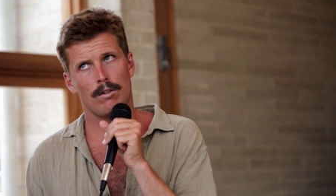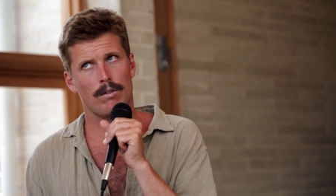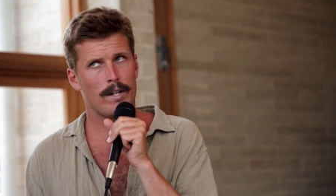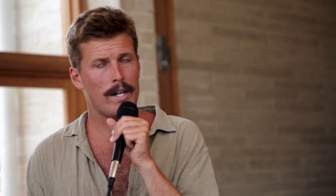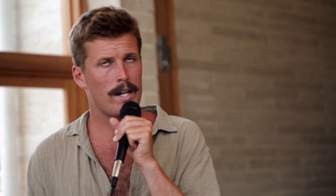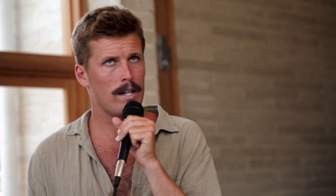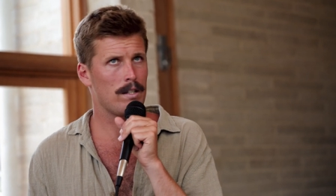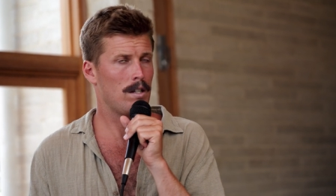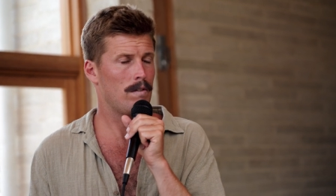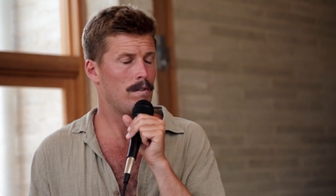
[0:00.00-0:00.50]

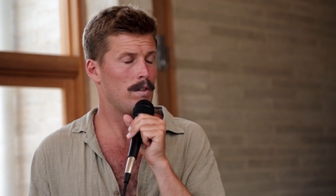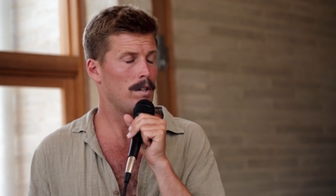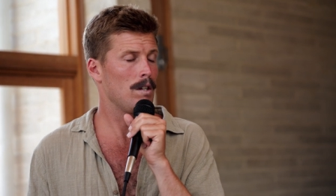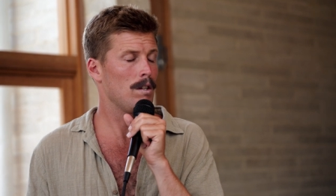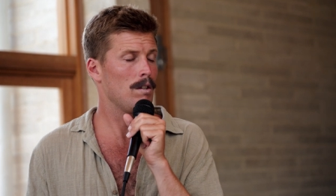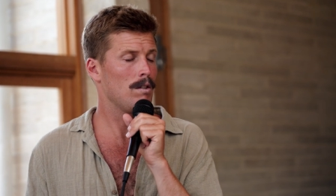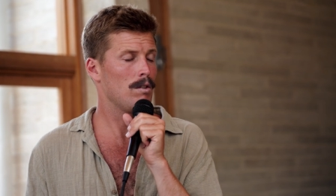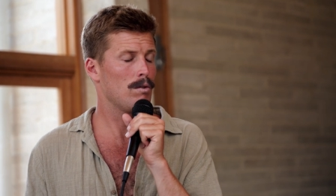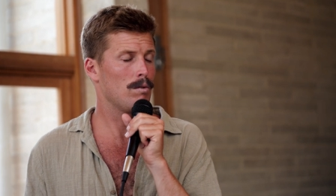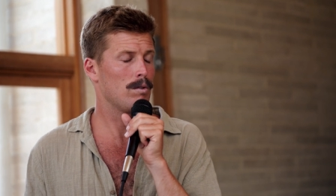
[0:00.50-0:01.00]

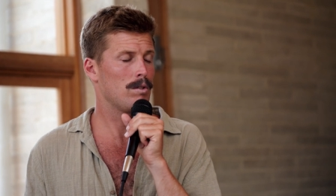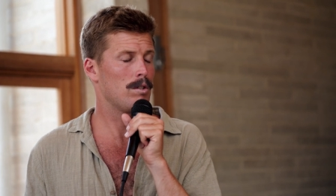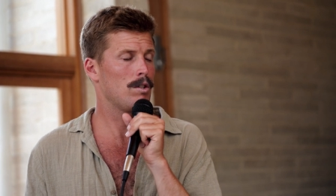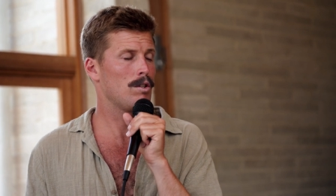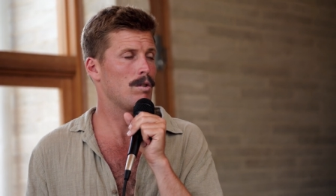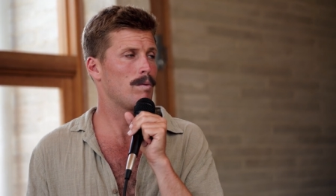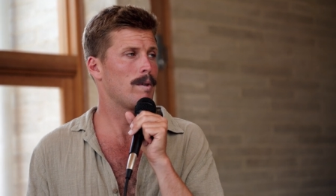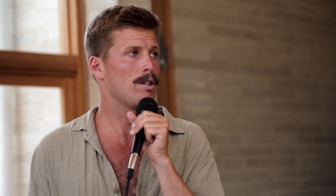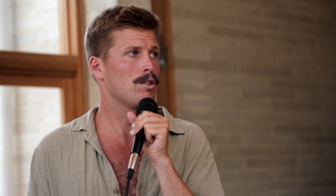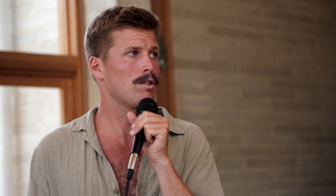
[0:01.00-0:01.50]
creativity to a
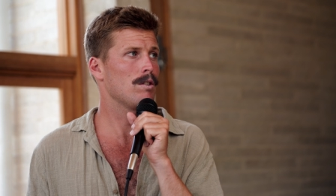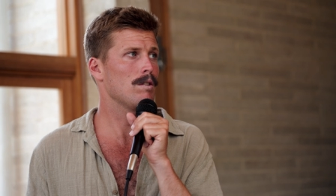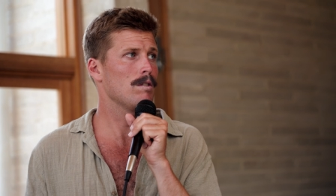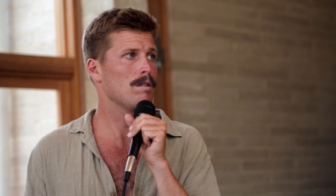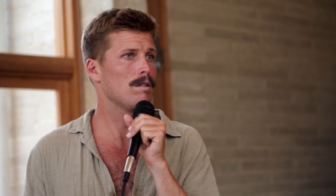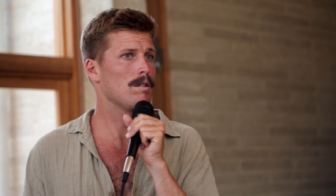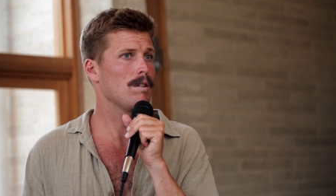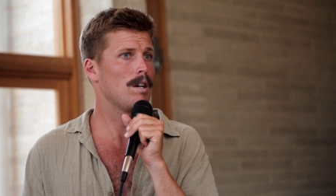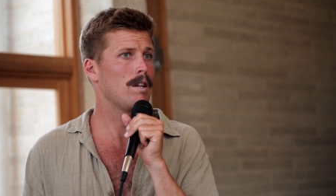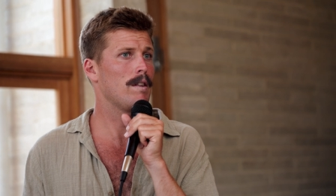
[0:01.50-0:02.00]

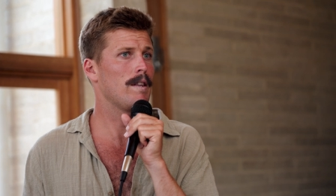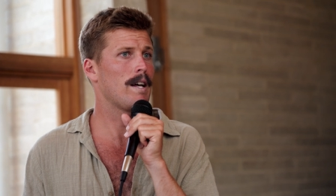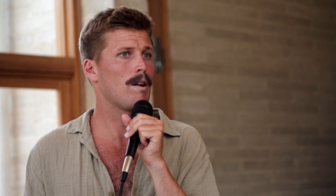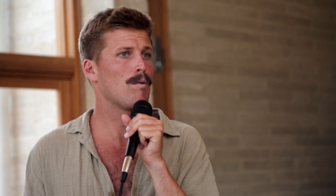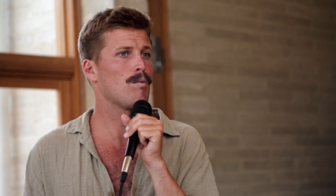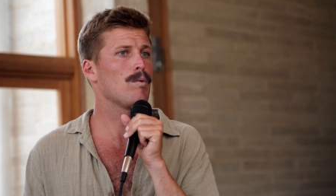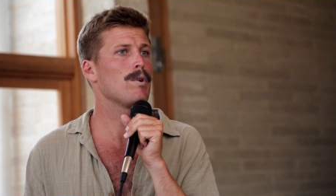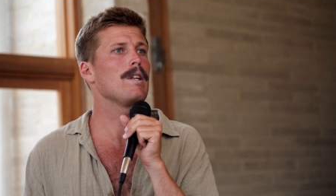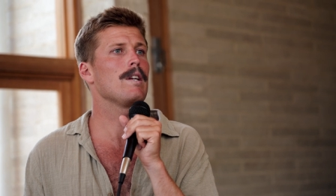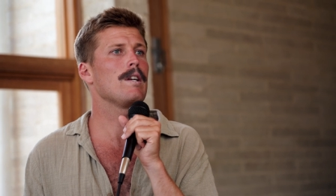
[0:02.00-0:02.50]
situation. Mm. And
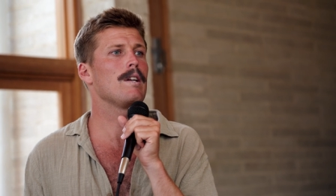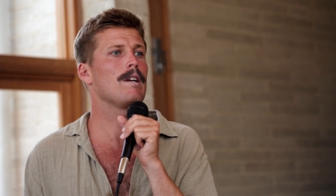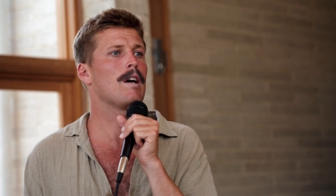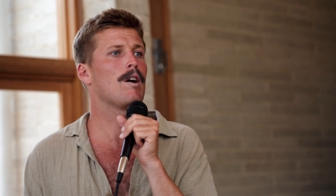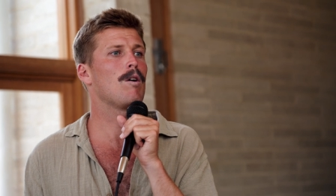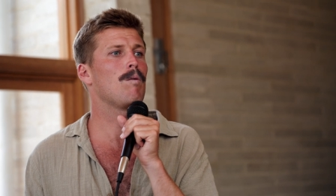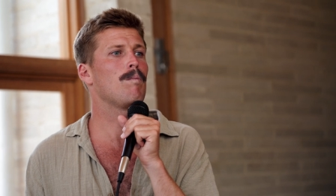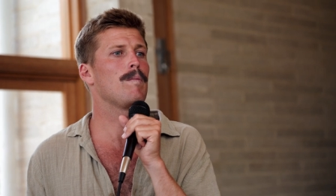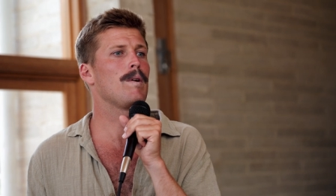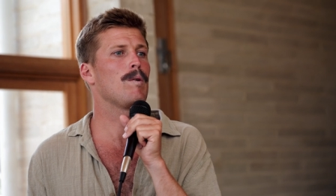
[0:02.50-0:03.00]
that really
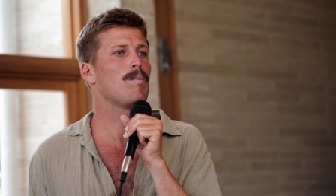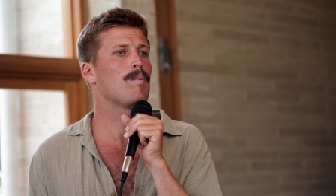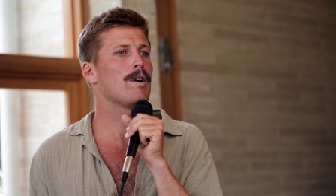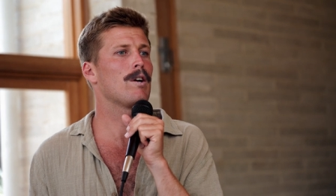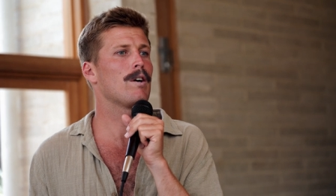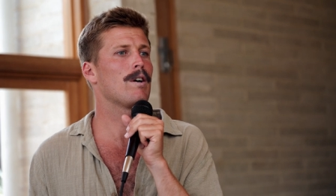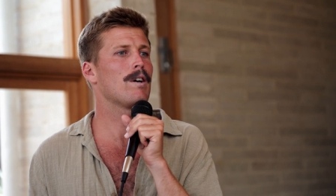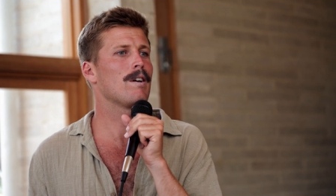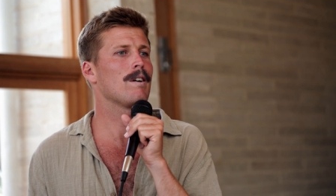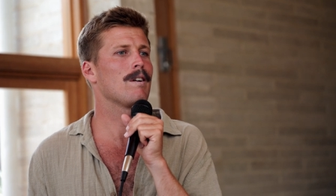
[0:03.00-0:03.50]
helped me
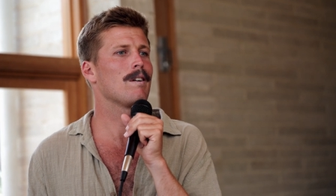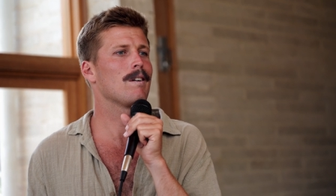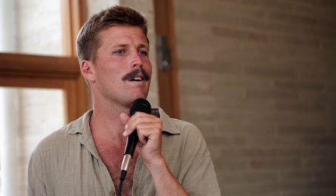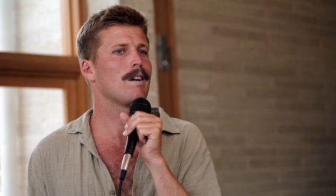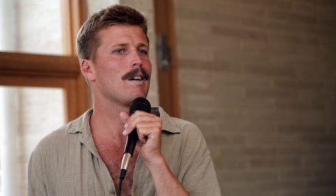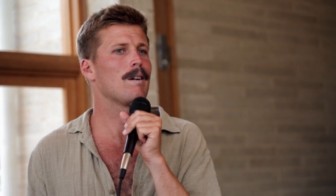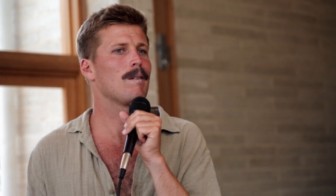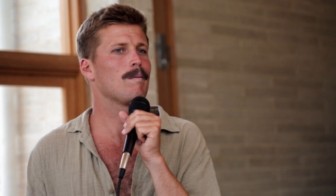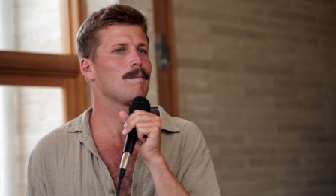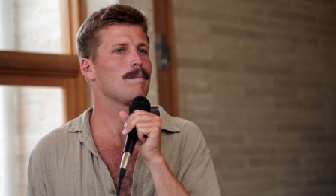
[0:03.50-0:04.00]
when I,
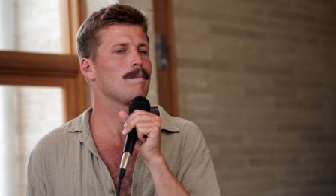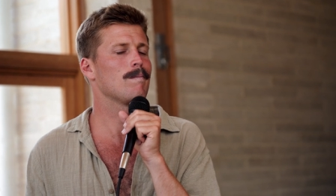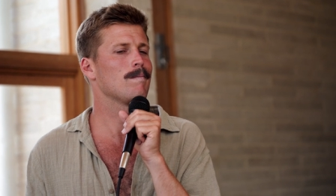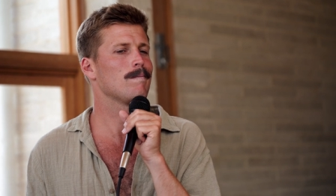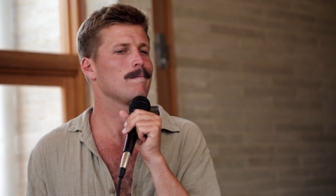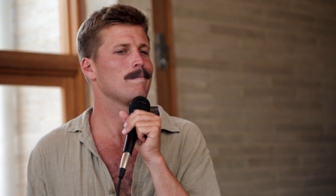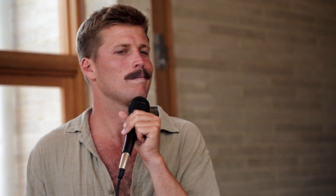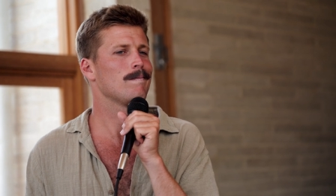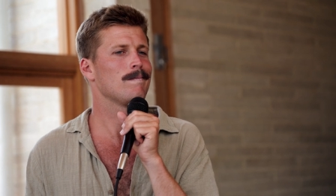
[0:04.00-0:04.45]
um,